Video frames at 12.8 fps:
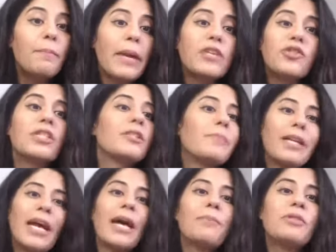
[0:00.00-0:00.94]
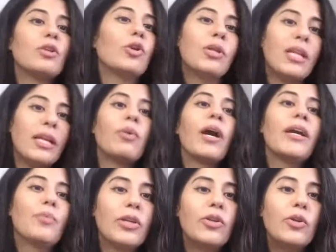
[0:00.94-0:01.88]
patients. But absolutely
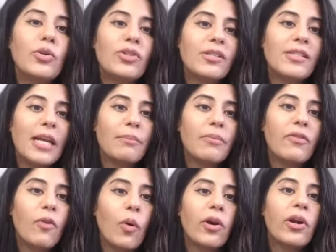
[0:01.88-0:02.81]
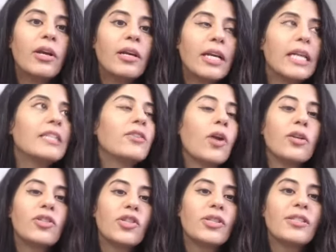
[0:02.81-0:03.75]
right, what you just said before. It's
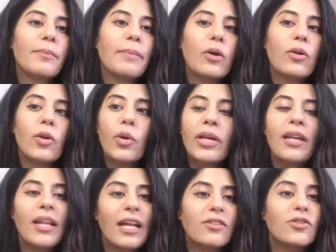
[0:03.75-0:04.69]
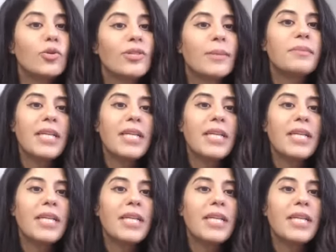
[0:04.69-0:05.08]
not just about, okay, let's do some